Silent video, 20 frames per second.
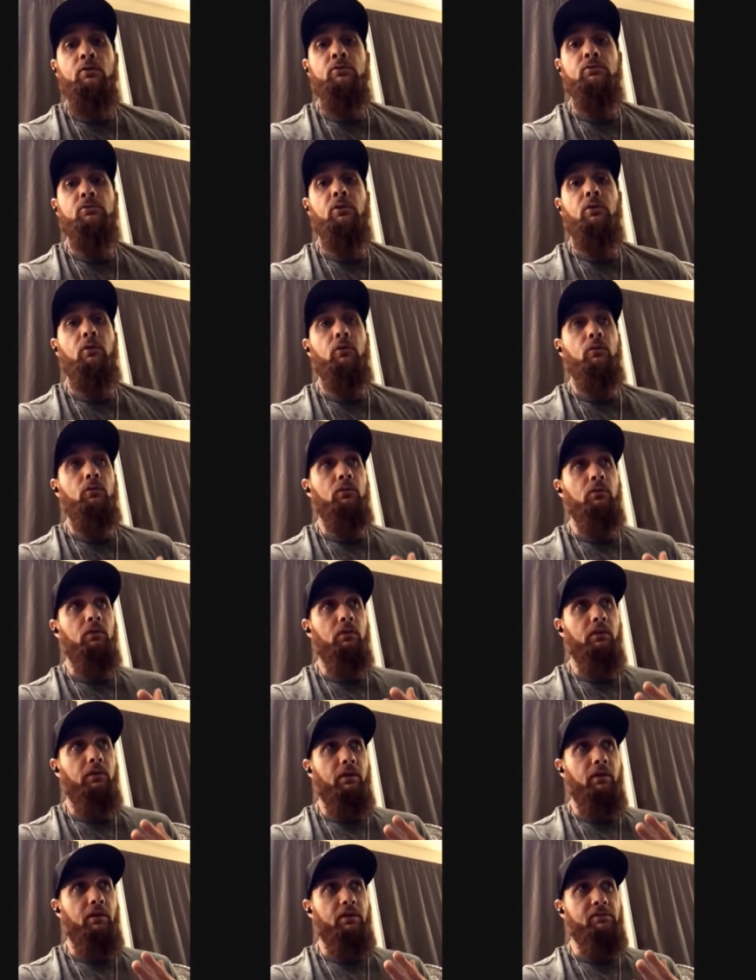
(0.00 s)
So
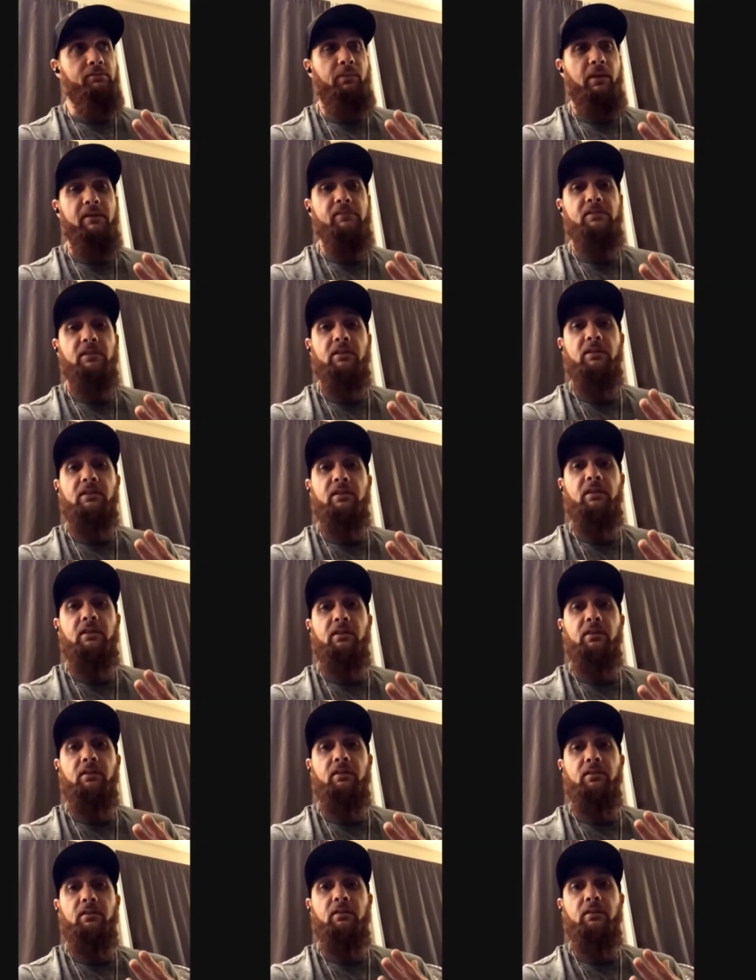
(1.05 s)
it's basically
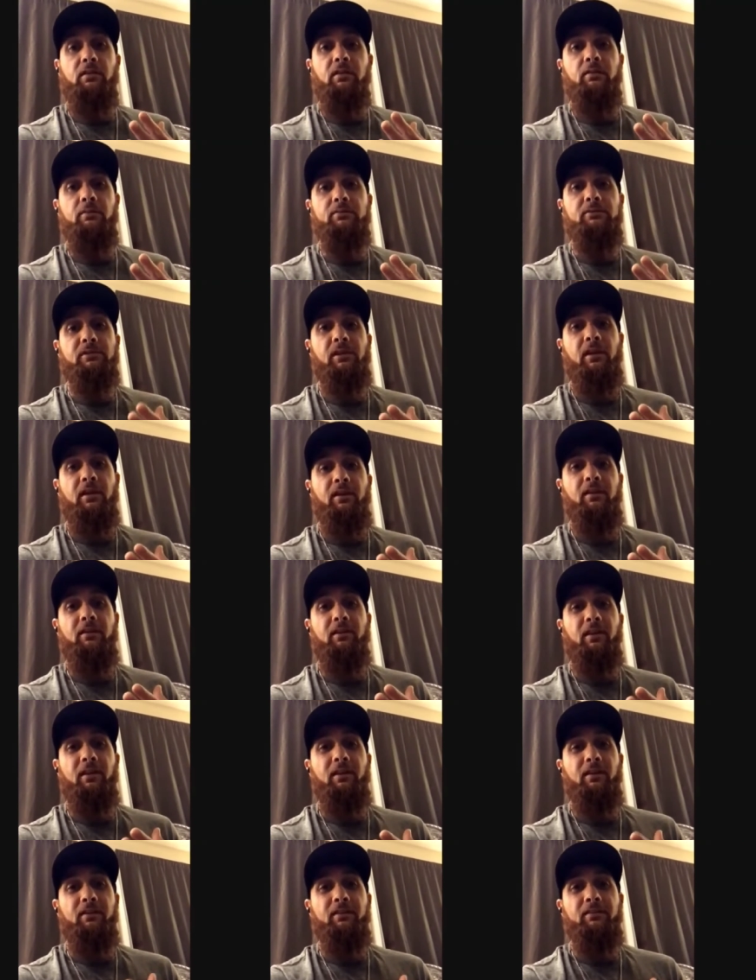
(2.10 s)
him saying,
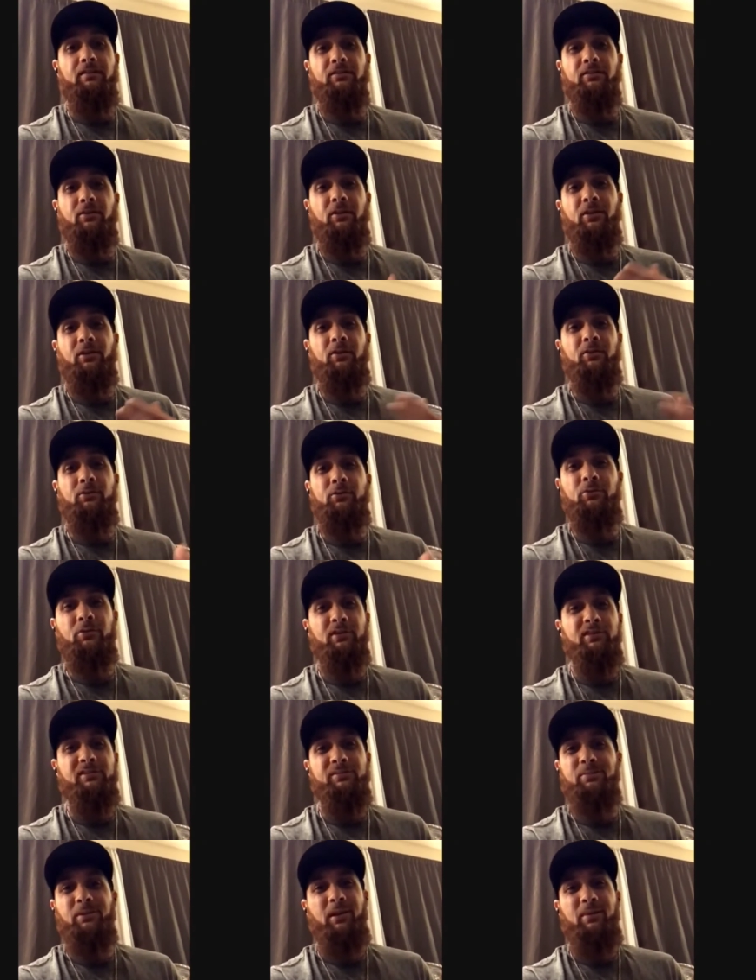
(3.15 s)
like, you're going to do
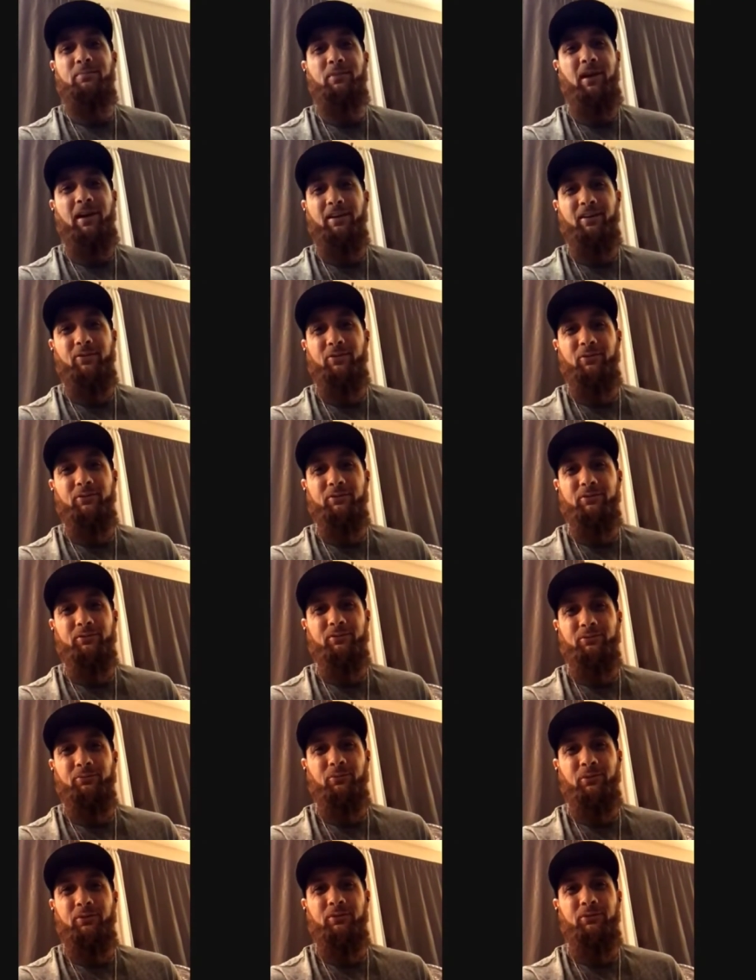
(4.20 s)
this, but I'm not going
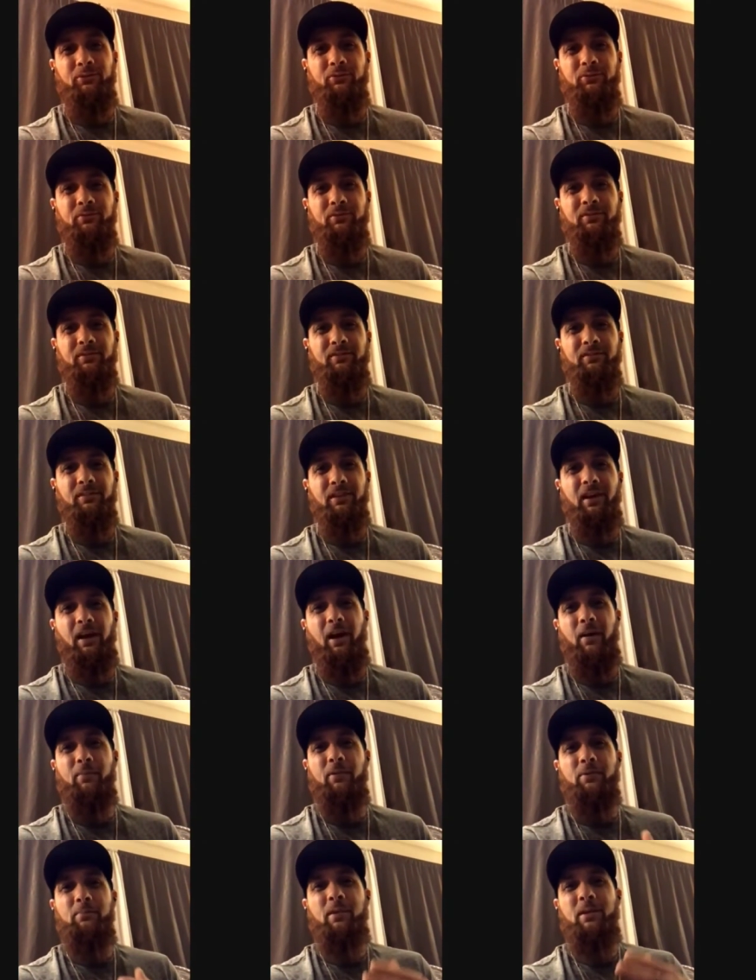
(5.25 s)
to with you.
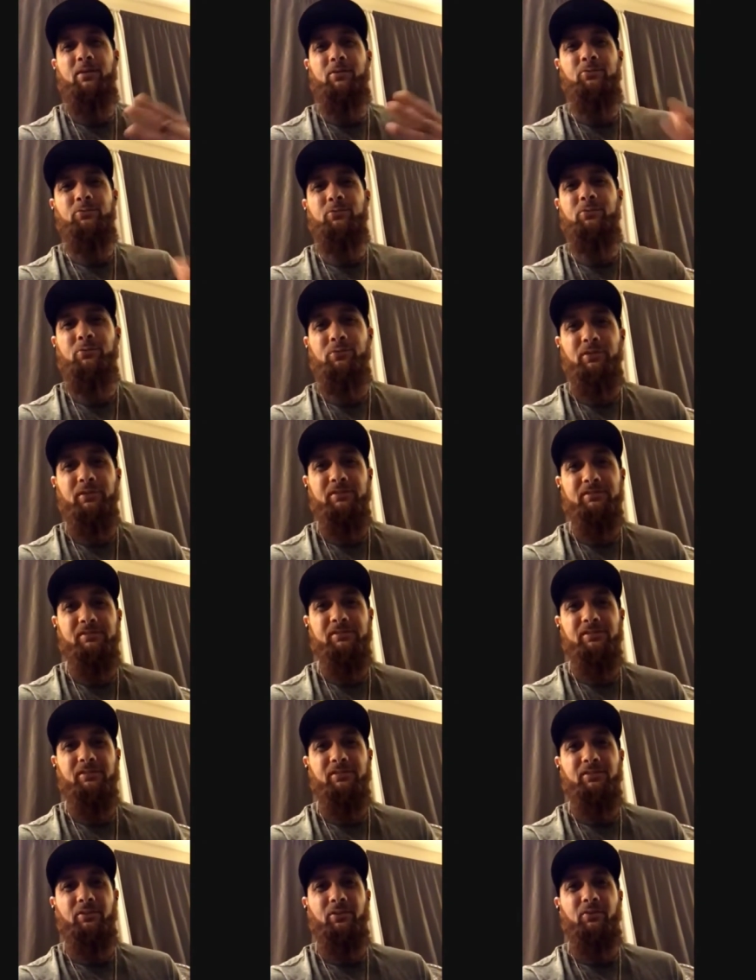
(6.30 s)
I'm going to make you do this.
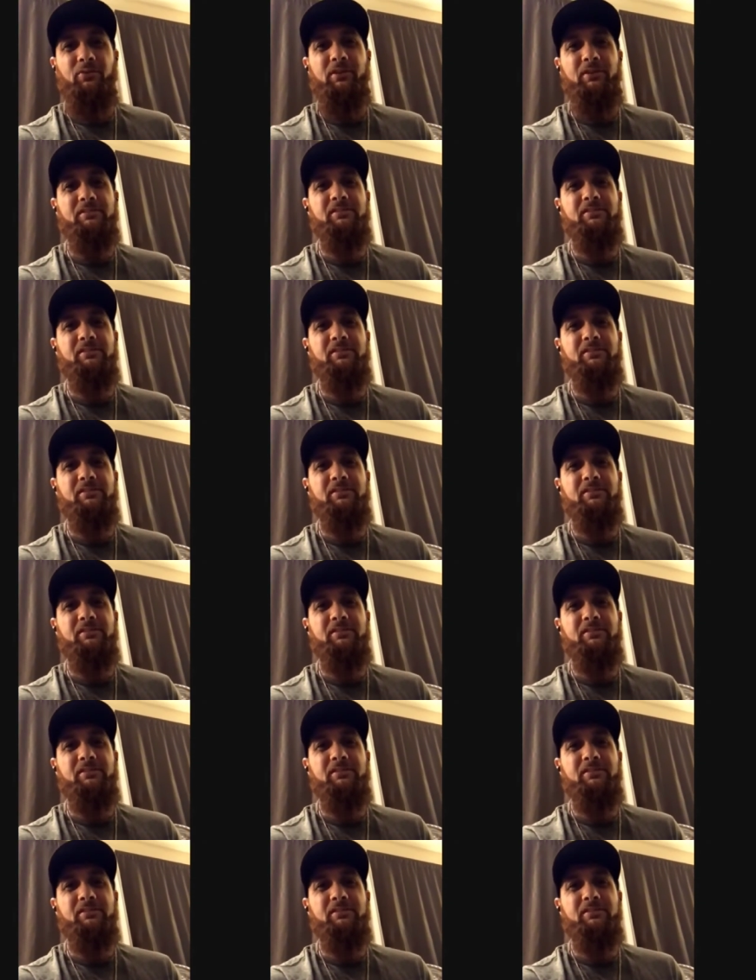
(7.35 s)
You know, this